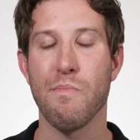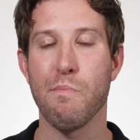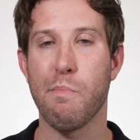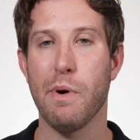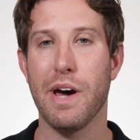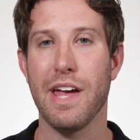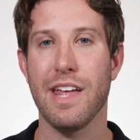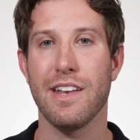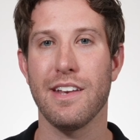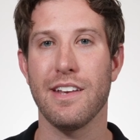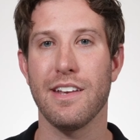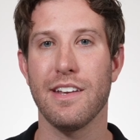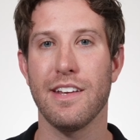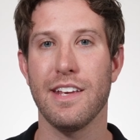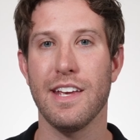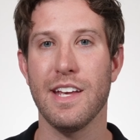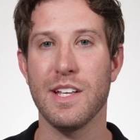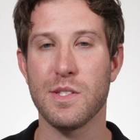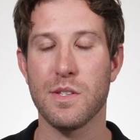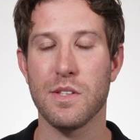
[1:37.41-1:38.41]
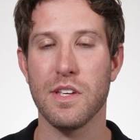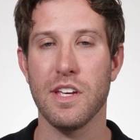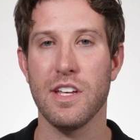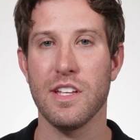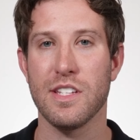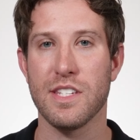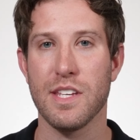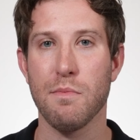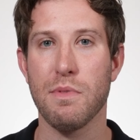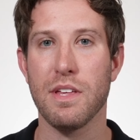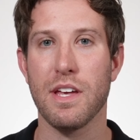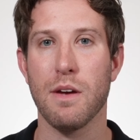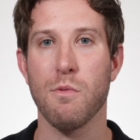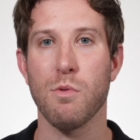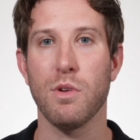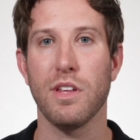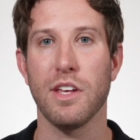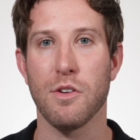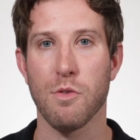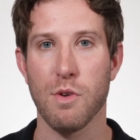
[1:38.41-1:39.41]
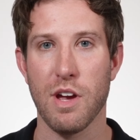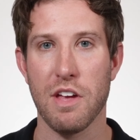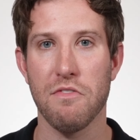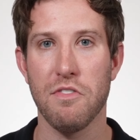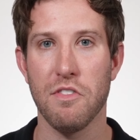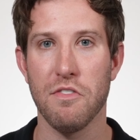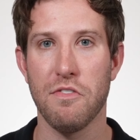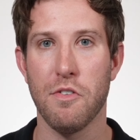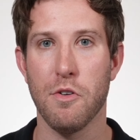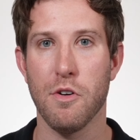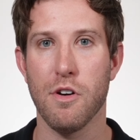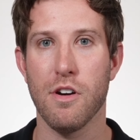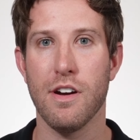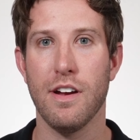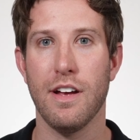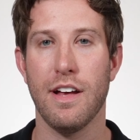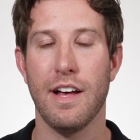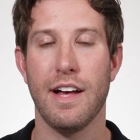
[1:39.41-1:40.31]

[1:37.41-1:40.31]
But it's something I'm really grateful for.